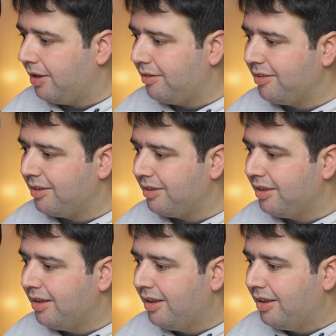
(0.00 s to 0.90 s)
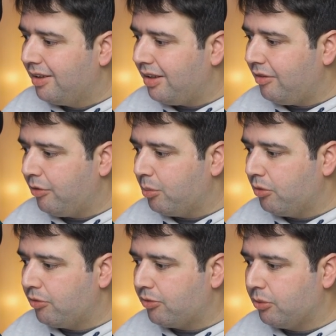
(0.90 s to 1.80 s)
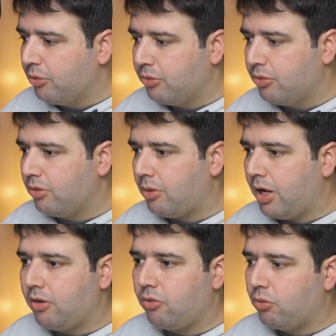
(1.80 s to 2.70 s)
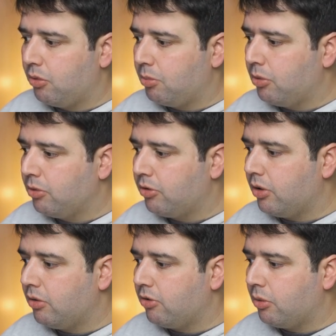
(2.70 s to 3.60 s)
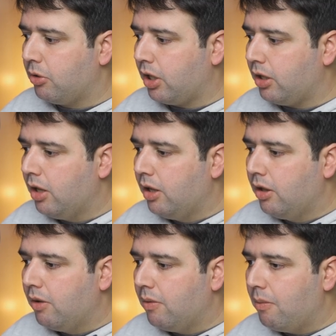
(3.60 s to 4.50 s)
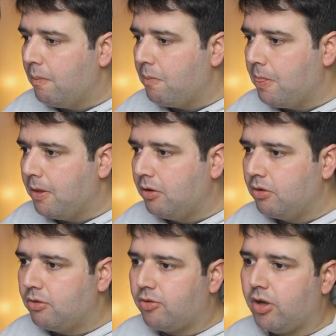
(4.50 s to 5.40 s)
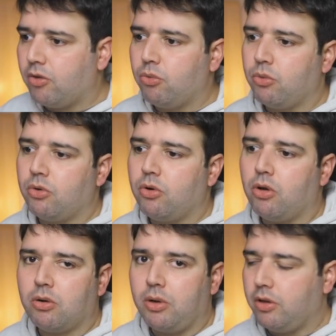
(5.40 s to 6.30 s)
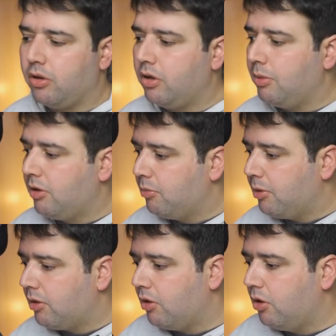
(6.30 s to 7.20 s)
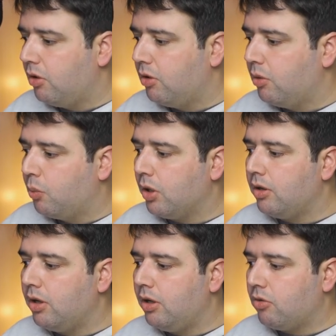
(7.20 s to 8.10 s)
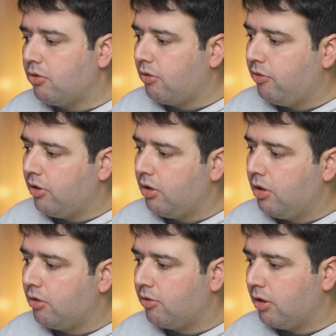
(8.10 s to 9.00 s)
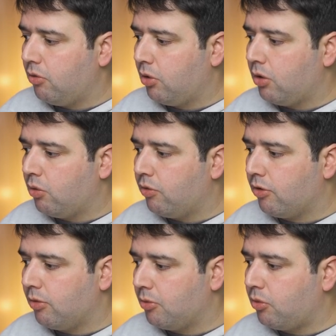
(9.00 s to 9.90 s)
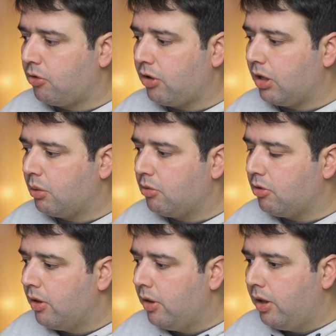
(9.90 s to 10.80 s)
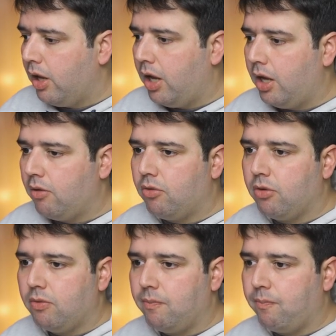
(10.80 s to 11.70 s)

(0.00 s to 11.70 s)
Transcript: and uh, if you move to, to the right, to the blue tone, so you can start to color grade a little bit, but one interesting thing here is that you can go, for example, to the shadows, and uh,